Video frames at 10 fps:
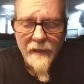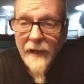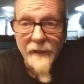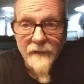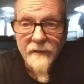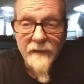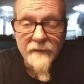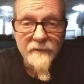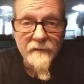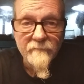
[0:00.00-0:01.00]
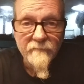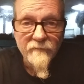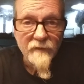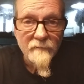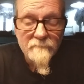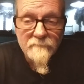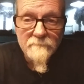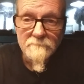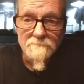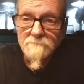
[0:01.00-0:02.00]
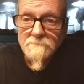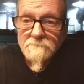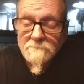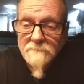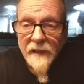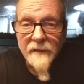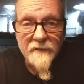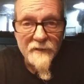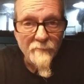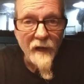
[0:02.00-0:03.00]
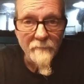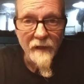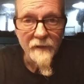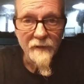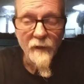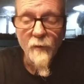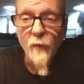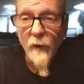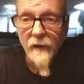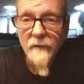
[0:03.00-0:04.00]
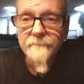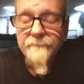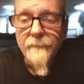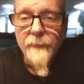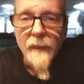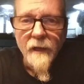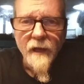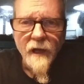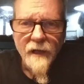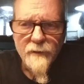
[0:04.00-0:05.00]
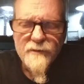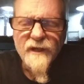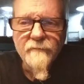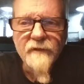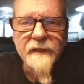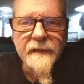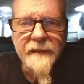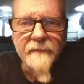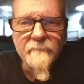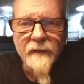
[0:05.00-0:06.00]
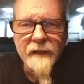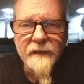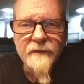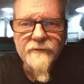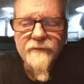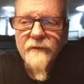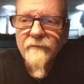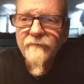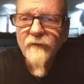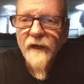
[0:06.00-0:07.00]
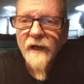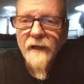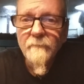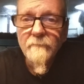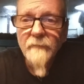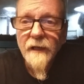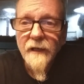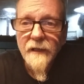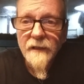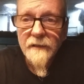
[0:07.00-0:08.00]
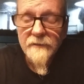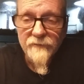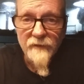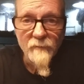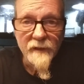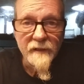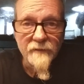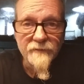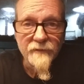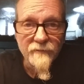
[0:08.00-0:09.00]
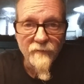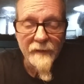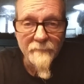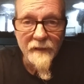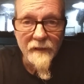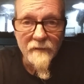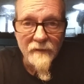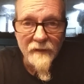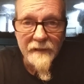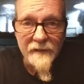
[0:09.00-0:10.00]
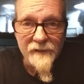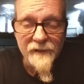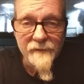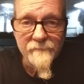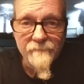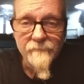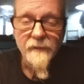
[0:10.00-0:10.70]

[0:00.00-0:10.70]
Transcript: I didn't get them from, they didn't just pop out of nowhere. You generally get mites from someone else's reptile collection,